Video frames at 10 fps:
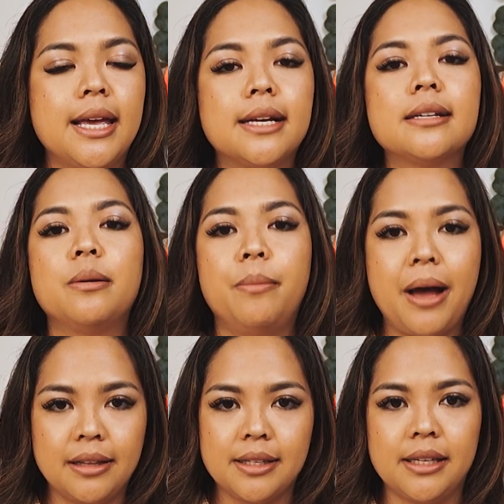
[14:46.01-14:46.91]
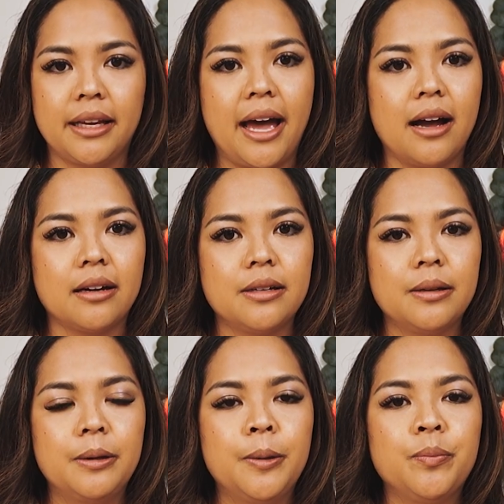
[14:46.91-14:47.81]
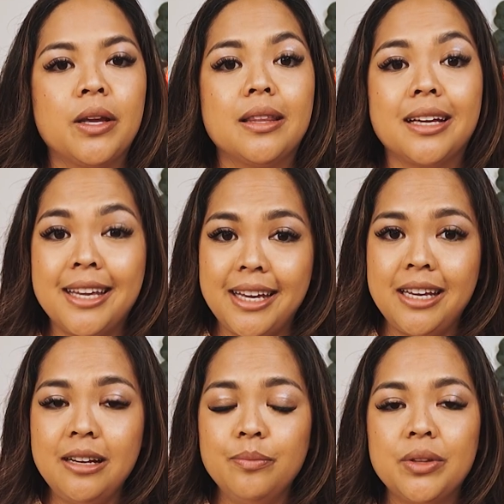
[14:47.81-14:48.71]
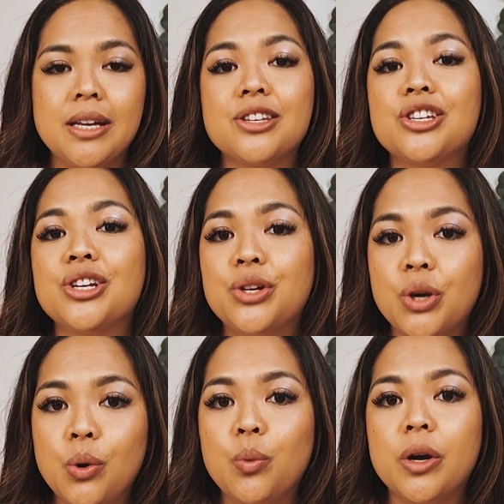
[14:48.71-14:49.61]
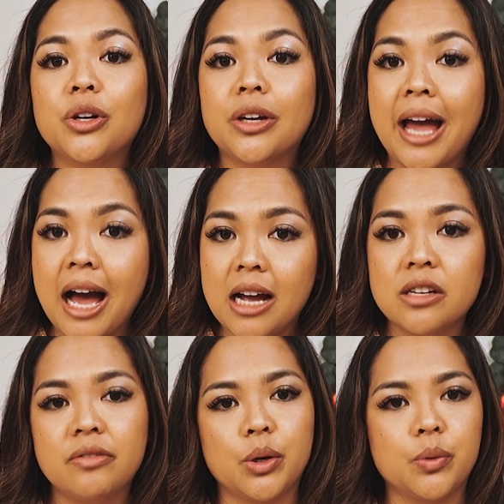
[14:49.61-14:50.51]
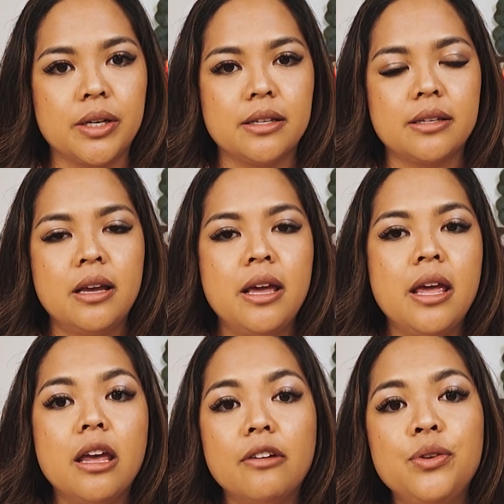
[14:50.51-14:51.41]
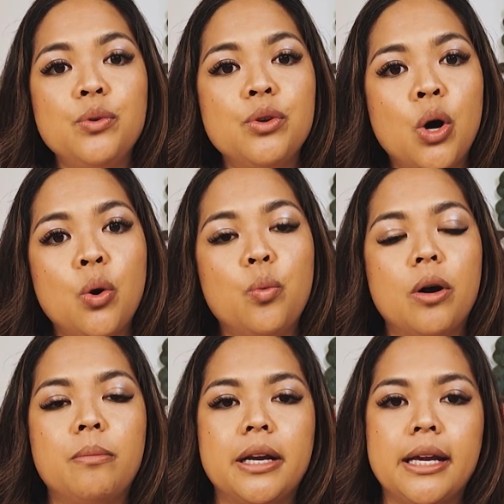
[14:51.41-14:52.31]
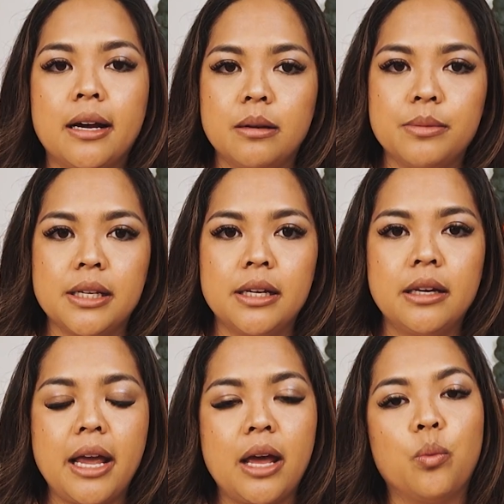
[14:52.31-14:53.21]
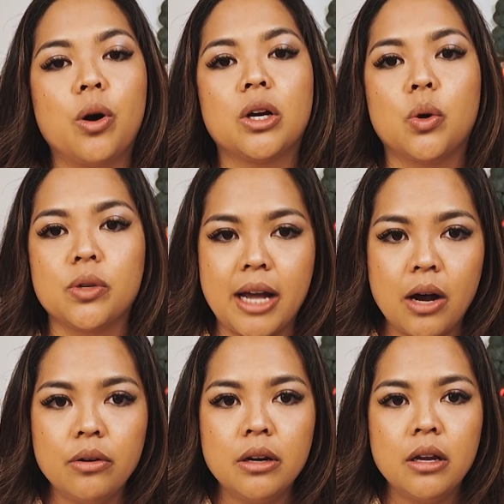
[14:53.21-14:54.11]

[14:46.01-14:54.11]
It is a balancing act. The key is to know what your cash flow is. If you know what money comes in and what goes out,